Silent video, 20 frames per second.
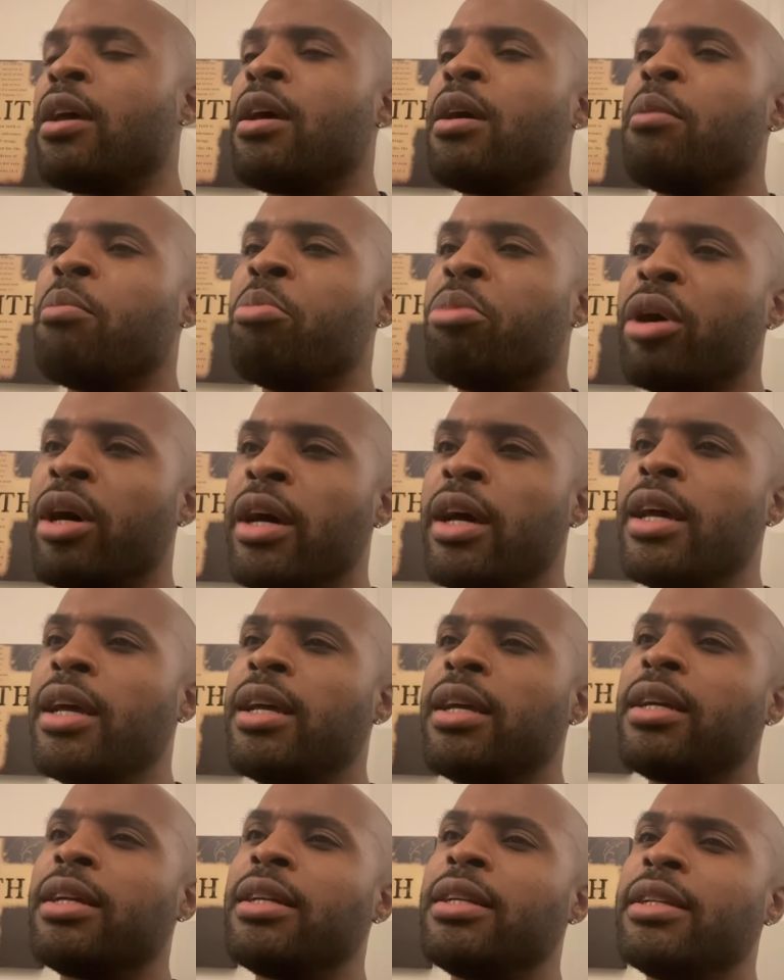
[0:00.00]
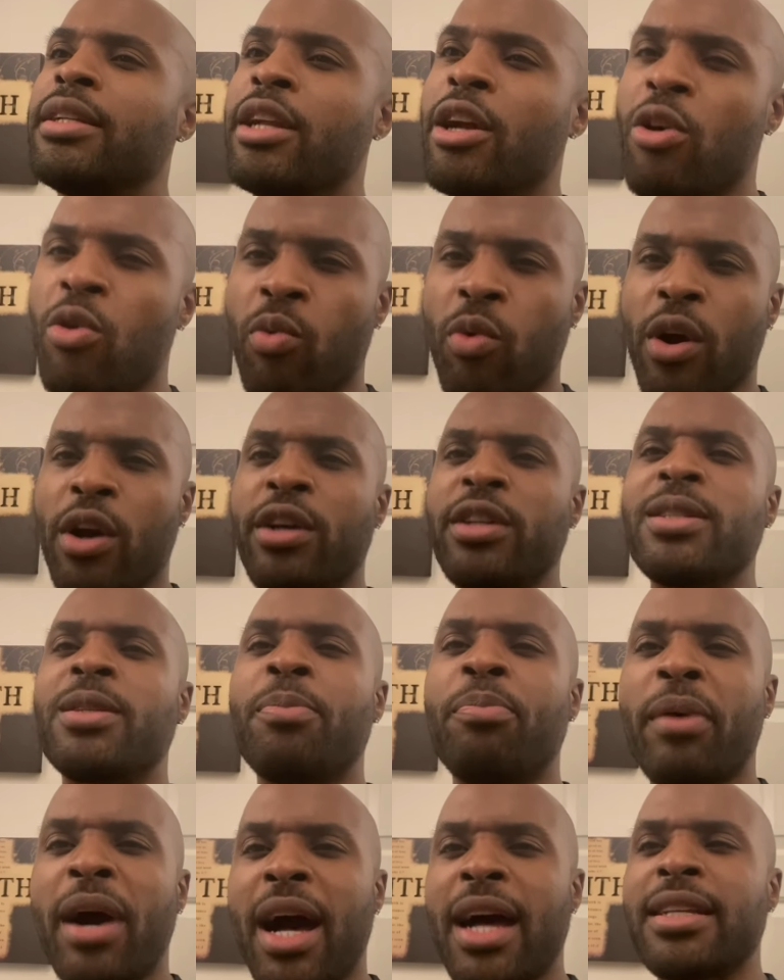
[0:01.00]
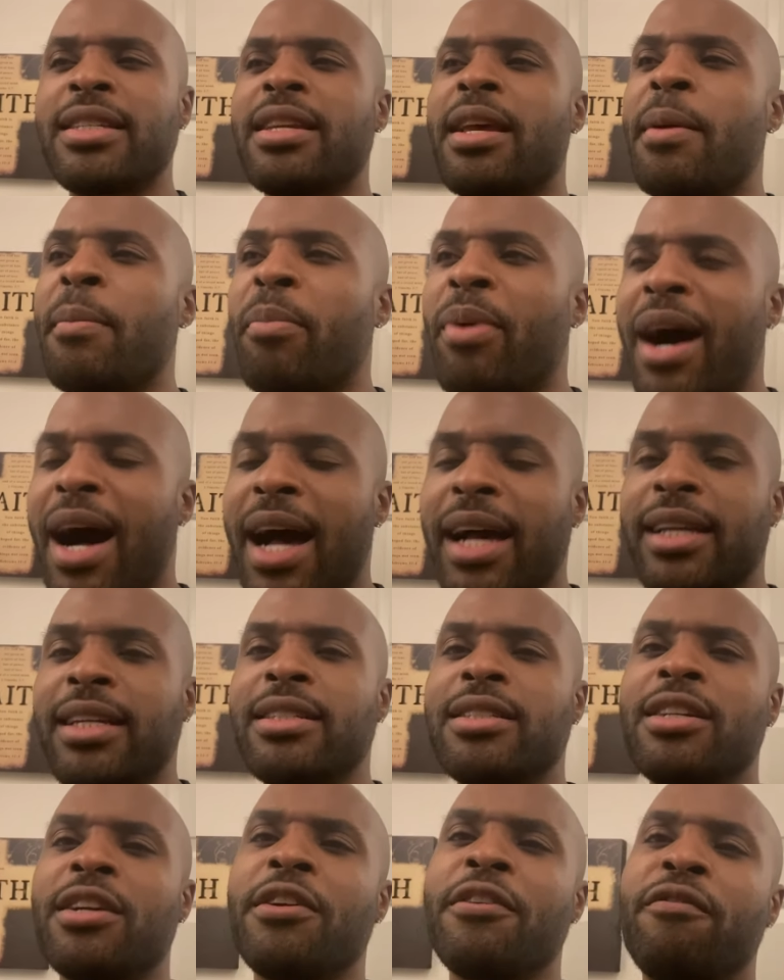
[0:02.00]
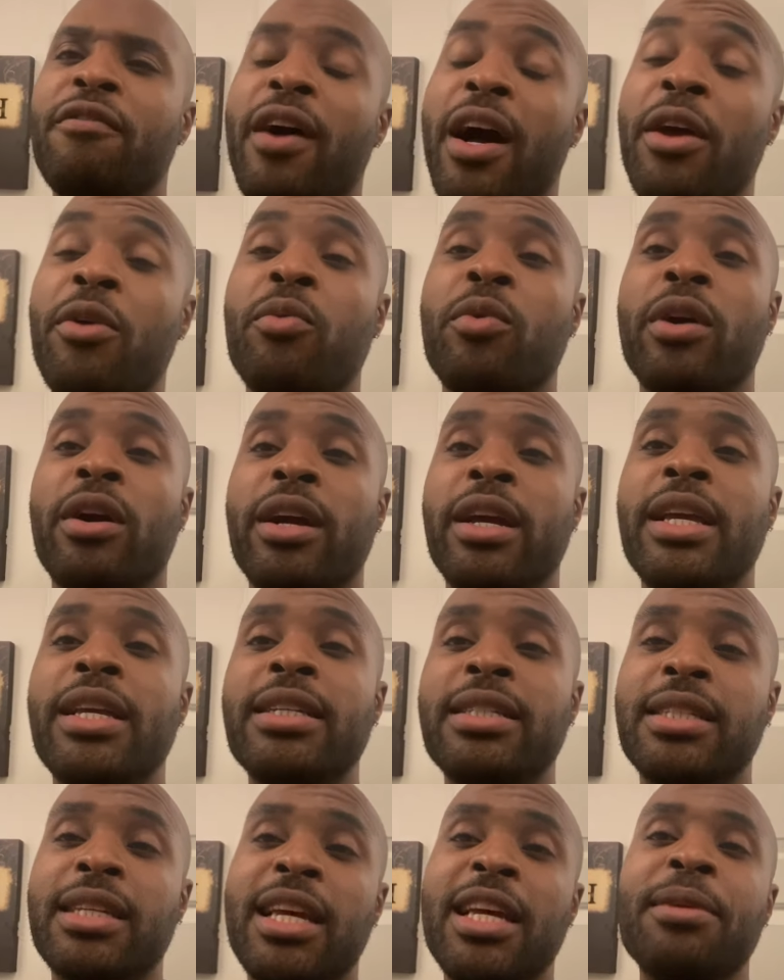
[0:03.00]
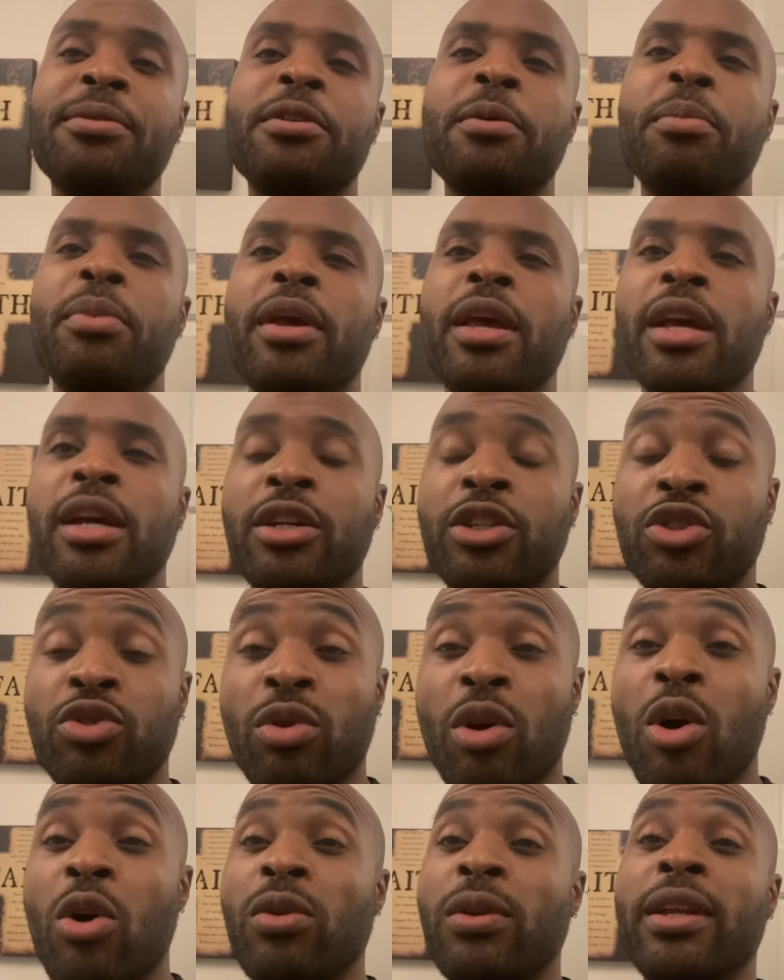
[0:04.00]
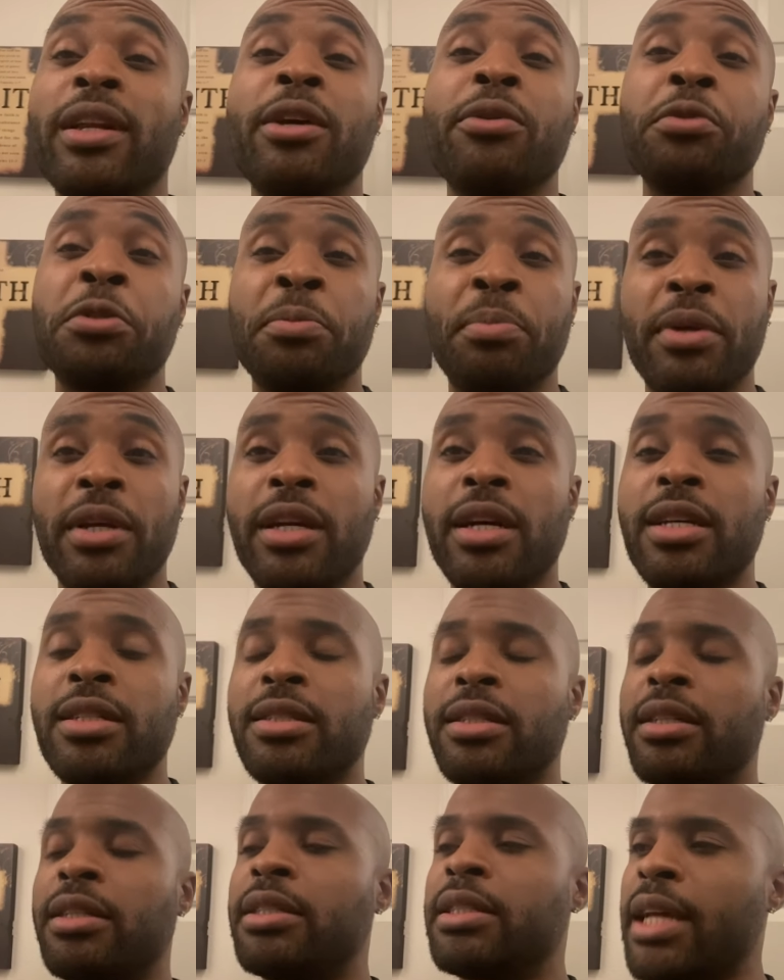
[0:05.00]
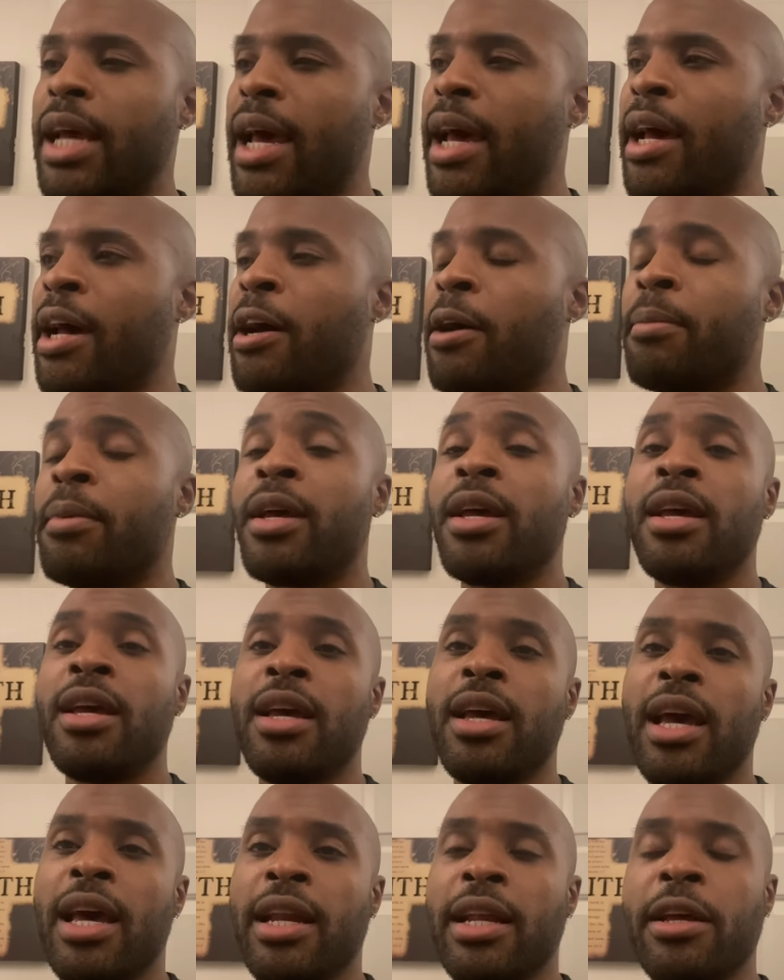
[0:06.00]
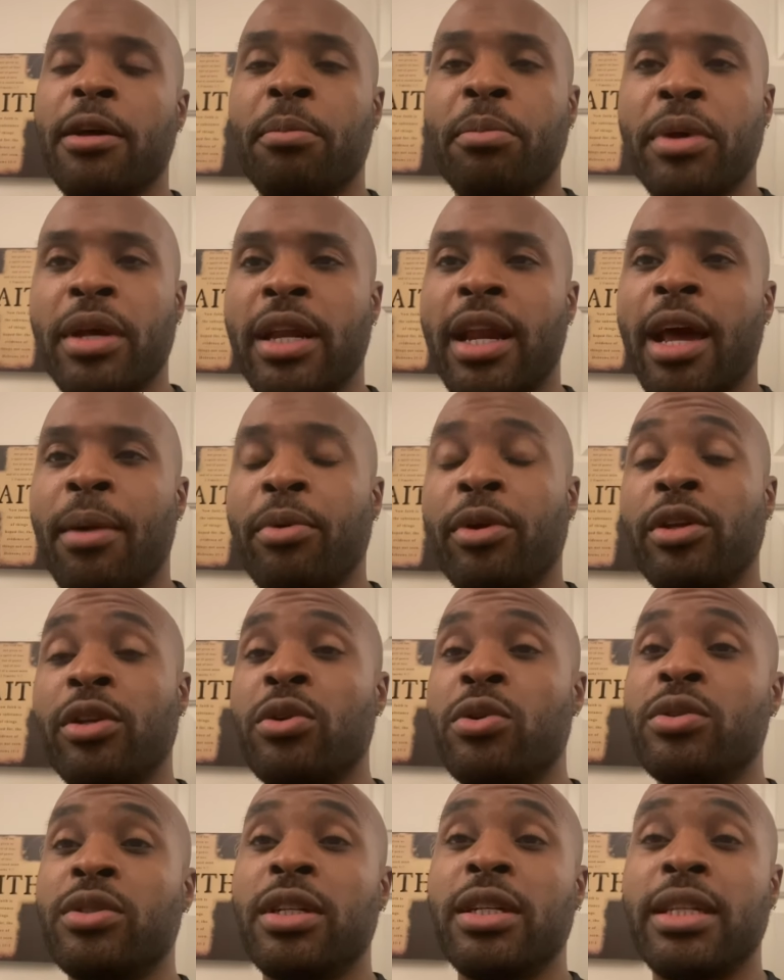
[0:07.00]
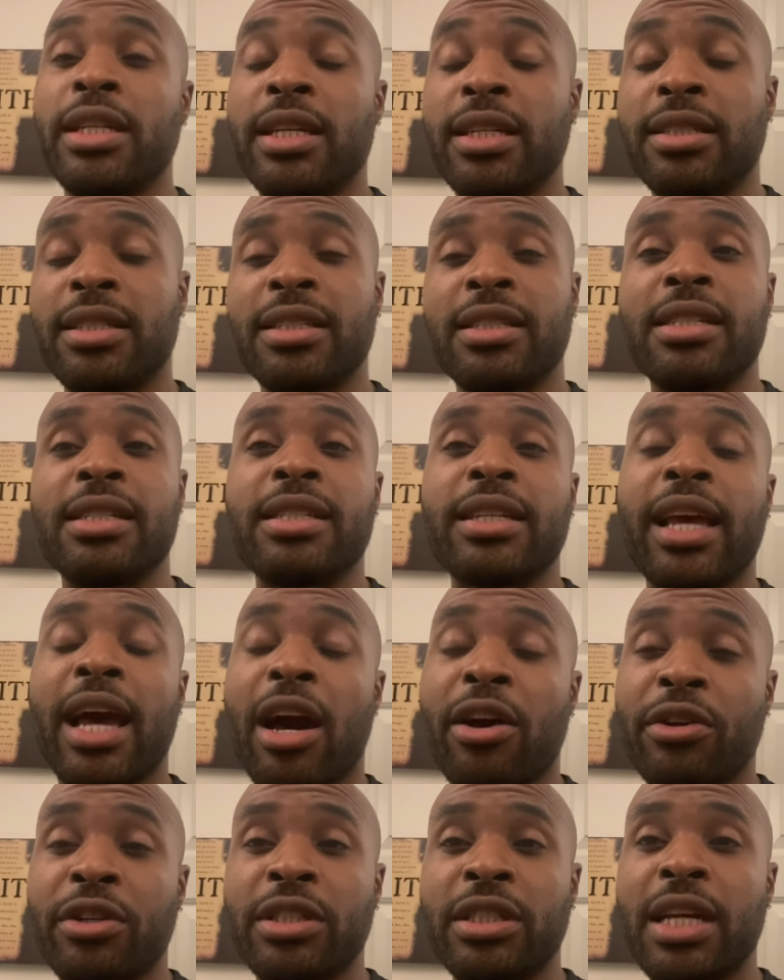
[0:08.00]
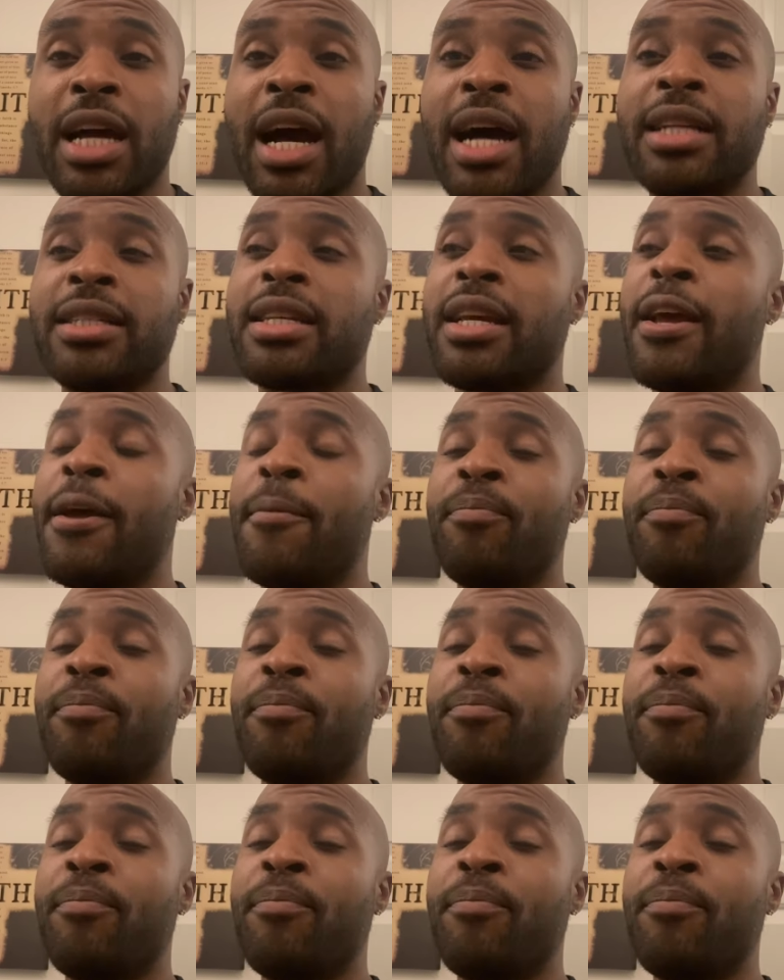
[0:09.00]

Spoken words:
But there were spots and pockets of the fight where he seemed to be in control, and it was because of the jab and him being able to use the distance, his counter shots,